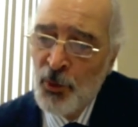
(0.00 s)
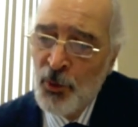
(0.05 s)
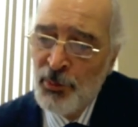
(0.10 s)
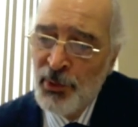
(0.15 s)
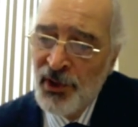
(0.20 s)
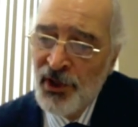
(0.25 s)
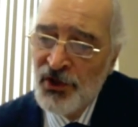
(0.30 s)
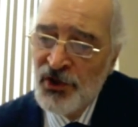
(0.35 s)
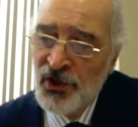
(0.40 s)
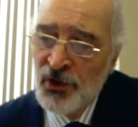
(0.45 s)

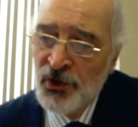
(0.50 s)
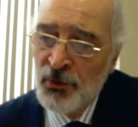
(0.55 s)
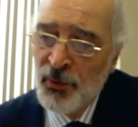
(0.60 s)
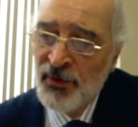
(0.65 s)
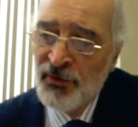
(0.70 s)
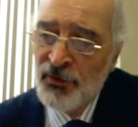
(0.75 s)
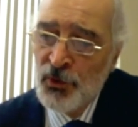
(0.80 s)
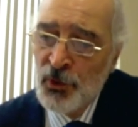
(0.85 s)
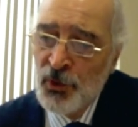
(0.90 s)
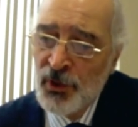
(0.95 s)

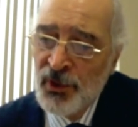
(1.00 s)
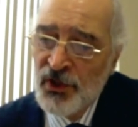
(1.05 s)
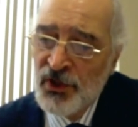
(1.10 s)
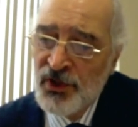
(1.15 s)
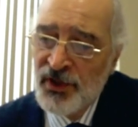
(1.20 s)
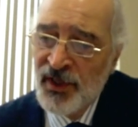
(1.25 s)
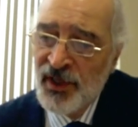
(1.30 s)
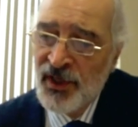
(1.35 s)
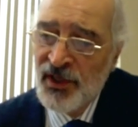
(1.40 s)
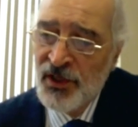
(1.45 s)
destroyed the
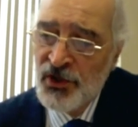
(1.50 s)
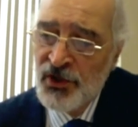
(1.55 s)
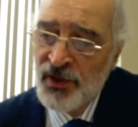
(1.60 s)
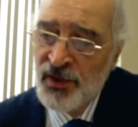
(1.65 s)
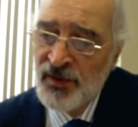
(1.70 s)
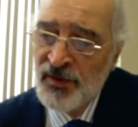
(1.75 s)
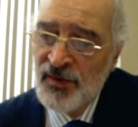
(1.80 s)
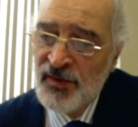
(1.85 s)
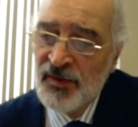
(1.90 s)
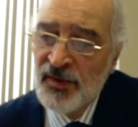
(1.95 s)
tower of the
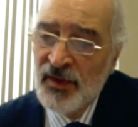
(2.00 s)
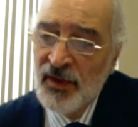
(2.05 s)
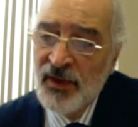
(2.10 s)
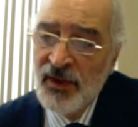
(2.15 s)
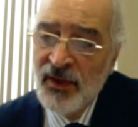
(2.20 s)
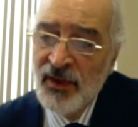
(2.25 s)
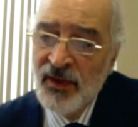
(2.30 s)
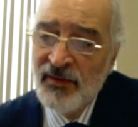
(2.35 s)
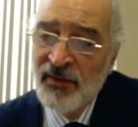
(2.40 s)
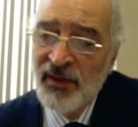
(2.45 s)

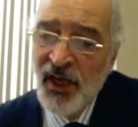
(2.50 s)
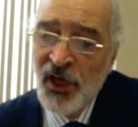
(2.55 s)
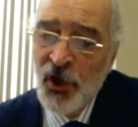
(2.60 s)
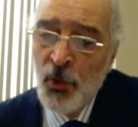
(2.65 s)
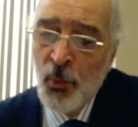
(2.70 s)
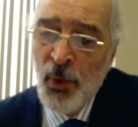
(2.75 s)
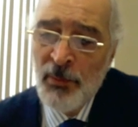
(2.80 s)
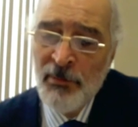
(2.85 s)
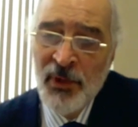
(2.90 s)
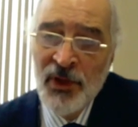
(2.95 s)
Zayzoun power
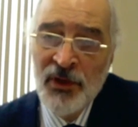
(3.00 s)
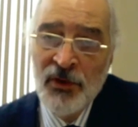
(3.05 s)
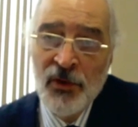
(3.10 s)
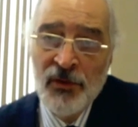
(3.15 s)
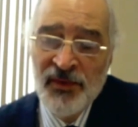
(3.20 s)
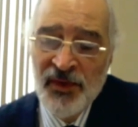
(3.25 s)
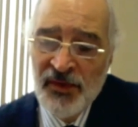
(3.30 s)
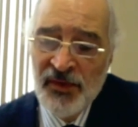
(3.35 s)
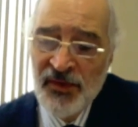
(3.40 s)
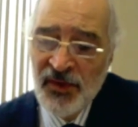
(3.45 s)
plant in
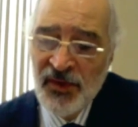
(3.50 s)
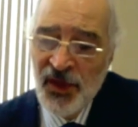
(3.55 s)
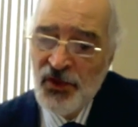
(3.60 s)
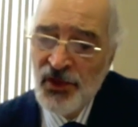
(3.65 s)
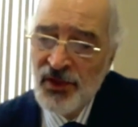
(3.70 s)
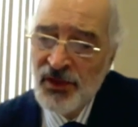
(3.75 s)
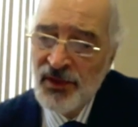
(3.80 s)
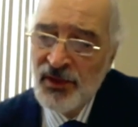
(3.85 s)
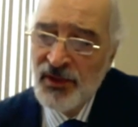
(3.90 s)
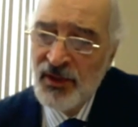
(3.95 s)
Idlib
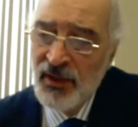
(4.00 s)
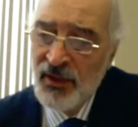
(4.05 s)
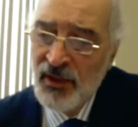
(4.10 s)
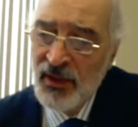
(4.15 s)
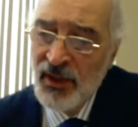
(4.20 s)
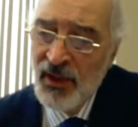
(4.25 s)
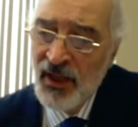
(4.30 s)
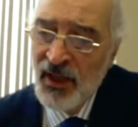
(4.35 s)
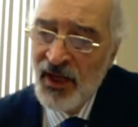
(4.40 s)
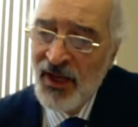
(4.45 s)

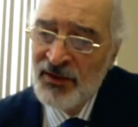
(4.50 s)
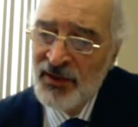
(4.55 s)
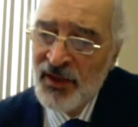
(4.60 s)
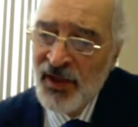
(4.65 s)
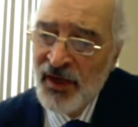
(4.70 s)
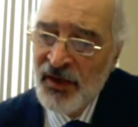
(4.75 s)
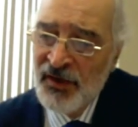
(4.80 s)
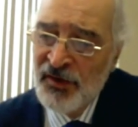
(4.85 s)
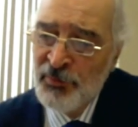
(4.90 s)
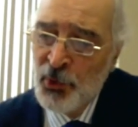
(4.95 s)
countryside
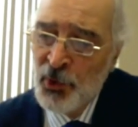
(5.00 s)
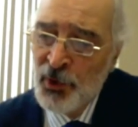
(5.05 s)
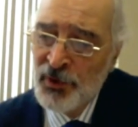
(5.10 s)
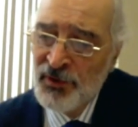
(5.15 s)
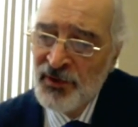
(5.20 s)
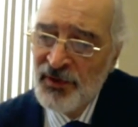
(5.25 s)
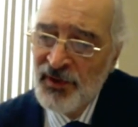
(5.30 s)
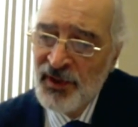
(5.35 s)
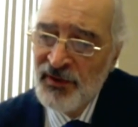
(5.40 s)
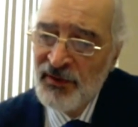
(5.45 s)
after
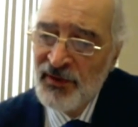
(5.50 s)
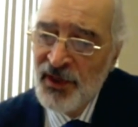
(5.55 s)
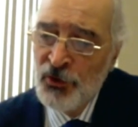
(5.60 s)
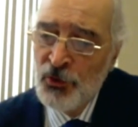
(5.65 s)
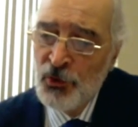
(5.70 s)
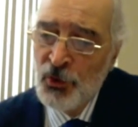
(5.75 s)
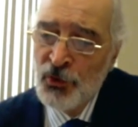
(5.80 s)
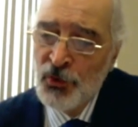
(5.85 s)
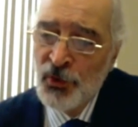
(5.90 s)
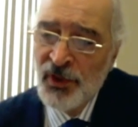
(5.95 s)
they had
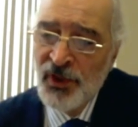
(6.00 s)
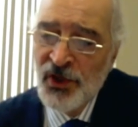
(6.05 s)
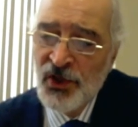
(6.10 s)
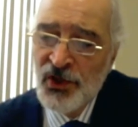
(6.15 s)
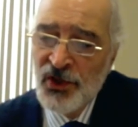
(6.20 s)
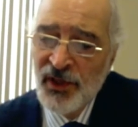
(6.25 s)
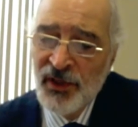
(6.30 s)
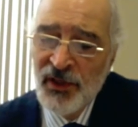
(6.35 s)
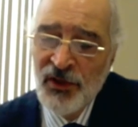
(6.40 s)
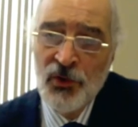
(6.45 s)

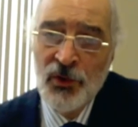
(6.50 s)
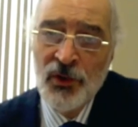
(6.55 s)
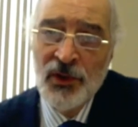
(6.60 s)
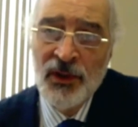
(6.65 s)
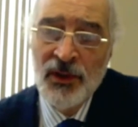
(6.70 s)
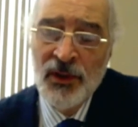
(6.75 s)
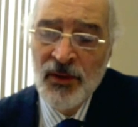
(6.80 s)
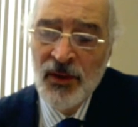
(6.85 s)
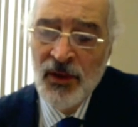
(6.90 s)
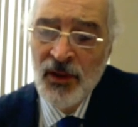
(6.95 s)
looted,
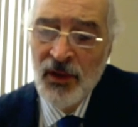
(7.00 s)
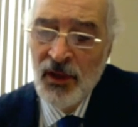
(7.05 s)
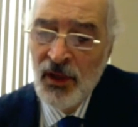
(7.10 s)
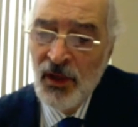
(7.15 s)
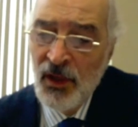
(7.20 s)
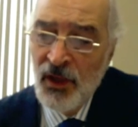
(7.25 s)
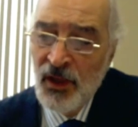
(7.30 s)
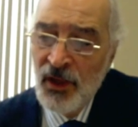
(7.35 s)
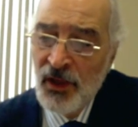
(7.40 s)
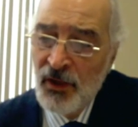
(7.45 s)
in
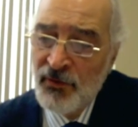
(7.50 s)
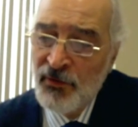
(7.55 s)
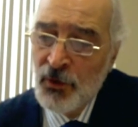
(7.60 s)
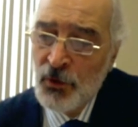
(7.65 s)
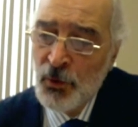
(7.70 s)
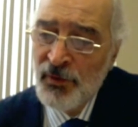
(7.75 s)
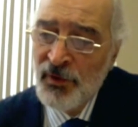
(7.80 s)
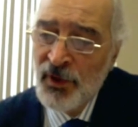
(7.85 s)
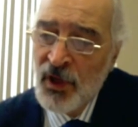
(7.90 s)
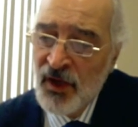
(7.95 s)
cooperation with
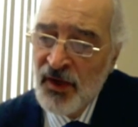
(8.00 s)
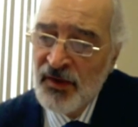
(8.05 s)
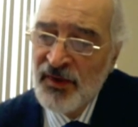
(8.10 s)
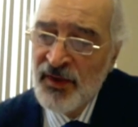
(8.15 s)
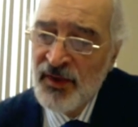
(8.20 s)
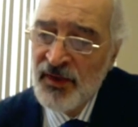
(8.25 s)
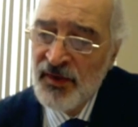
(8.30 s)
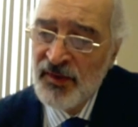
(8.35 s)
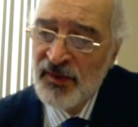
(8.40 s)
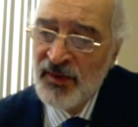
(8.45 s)
Turkish
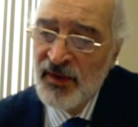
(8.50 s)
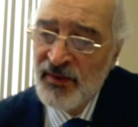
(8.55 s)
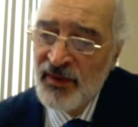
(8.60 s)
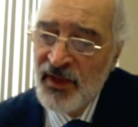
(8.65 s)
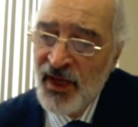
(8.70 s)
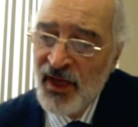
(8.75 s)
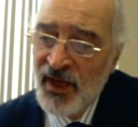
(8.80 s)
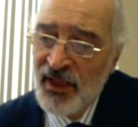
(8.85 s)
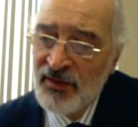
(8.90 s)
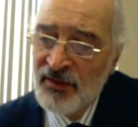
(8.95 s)

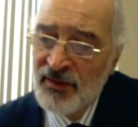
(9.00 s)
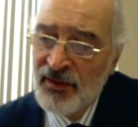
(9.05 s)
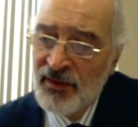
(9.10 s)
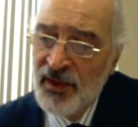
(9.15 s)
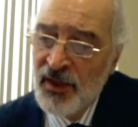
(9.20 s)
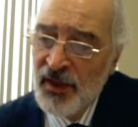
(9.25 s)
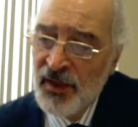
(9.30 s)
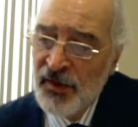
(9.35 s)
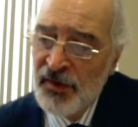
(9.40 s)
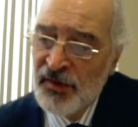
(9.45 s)
technicians,
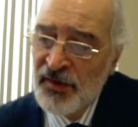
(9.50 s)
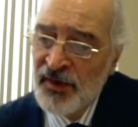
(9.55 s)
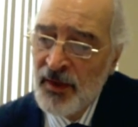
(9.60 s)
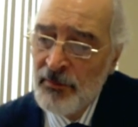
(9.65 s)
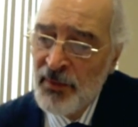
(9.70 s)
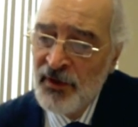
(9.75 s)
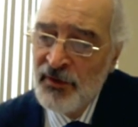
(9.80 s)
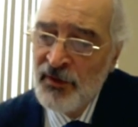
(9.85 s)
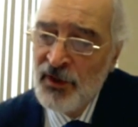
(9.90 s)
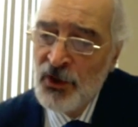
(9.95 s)
the
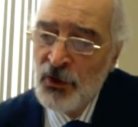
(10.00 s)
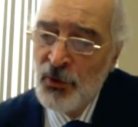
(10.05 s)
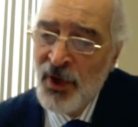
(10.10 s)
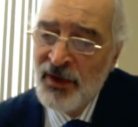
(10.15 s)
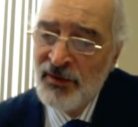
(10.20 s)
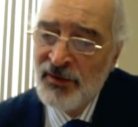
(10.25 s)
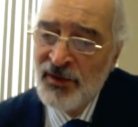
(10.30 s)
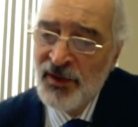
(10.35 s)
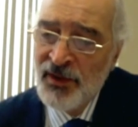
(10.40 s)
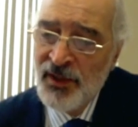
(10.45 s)
equipment of the
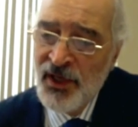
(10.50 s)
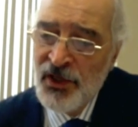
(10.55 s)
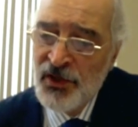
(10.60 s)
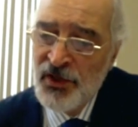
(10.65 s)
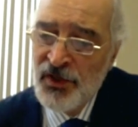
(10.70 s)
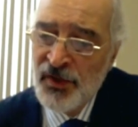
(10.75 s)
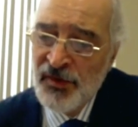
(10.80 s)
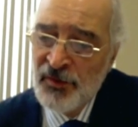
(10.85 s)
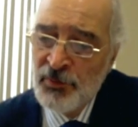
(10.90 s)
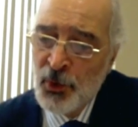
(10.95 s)
station
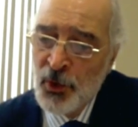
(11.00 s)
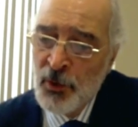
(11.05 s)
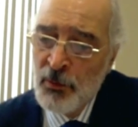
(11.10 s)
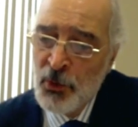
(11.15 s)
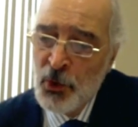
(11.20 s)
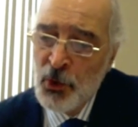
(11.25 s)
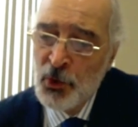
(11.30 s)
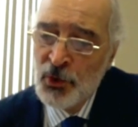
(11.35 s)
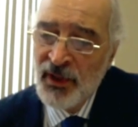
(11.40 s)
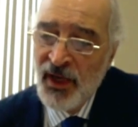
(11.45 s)

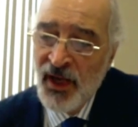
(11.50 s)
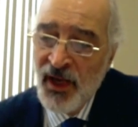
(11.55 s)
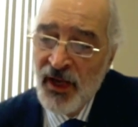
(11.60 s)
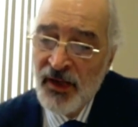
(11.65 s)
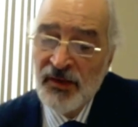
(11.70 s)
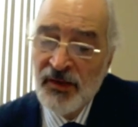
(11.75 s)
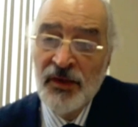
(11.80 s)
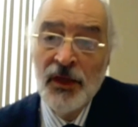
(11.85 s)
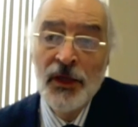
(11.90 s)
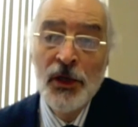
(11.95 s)
and
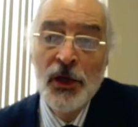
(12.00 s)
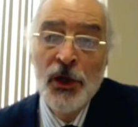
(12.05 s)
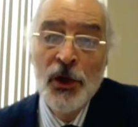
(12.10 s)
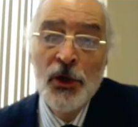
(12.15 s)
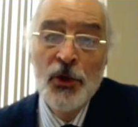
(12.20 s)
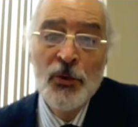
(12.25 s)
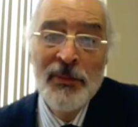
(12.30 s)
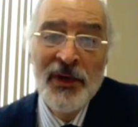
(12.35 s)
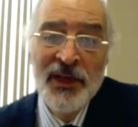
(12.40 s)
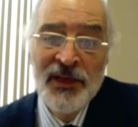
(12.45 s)
transported it
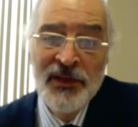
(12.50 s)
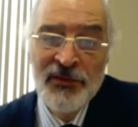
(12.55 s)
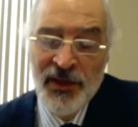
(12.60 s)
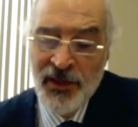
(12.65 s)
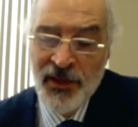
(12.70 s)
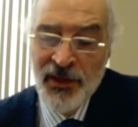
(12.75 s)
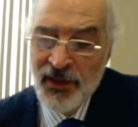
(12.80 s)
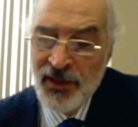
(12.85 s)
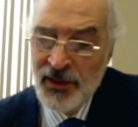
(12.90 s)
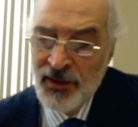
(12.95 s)
into
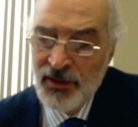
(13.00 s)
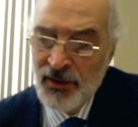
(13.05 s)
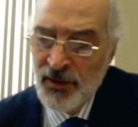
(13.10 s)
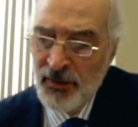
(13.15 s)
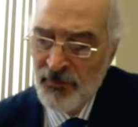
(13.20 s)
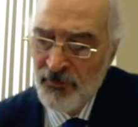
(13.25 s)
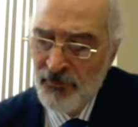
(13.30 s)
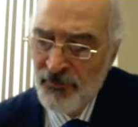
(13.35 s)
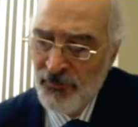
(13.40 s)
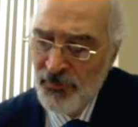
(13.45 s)
Turkish
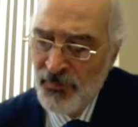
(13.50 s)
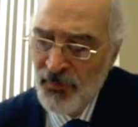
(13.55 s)
territory